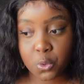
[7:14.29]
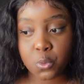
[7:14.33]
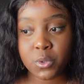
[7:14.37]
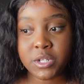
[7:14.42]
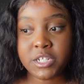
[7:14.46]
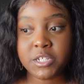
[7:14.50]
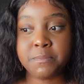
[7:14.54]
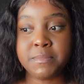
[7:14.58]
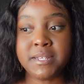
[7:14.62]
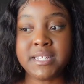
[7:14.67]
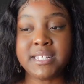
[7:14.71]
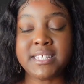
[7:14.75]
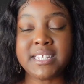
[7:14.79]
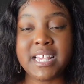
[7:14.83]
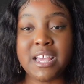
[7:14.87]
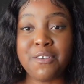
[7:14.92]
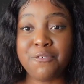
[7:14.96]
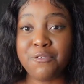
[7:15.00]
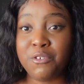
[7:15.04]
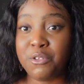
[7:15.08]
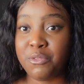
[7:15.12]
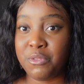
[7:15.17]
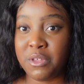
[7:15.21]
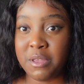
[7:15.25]
which means
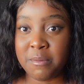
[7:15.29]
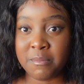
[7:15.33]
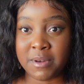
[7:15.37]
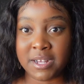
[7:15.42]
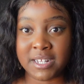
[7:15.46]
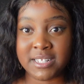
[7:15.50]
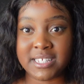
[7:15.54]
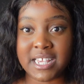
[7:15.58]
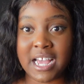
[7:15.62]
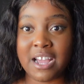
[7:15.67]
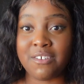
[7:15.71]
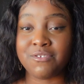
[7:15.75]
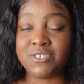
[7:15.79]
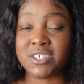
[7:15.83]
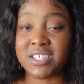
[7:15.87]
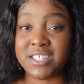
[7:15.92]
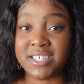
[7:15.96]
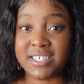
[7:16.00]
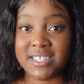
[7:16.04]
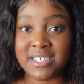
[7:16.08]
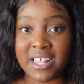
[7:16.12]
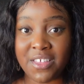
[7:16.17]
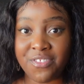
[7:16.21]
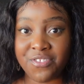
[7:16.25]
every three months I have to
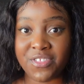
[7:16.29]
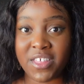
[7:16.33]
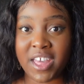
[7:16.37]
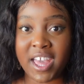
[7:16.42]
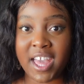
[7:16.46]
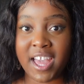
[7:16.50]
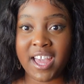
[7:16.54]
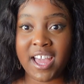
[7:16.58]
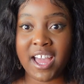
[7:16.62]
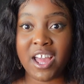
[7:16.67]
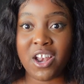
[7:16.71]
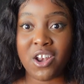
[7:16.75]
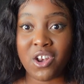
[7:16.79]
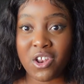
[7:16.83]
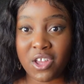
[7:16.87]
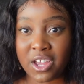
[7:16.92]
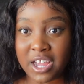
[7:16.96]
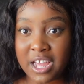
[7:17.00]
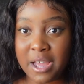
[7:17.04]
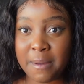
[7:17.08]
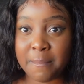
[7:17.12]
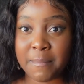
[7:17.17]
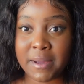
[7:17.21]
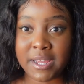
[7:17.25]
sit there and
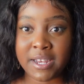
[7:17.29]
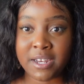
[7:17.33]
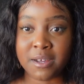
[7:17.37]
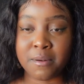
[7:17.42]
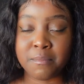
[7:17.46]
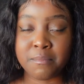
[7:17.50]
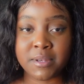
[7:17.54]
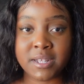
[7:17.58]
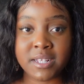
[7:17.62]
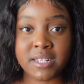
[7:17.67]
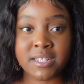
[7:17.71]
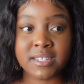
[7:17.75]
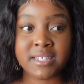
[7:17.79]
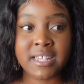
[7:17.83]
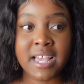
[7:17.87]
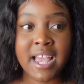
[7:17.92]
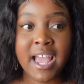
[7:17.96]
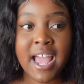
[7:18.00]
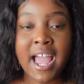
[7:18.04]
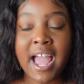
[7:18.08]
look at my numbers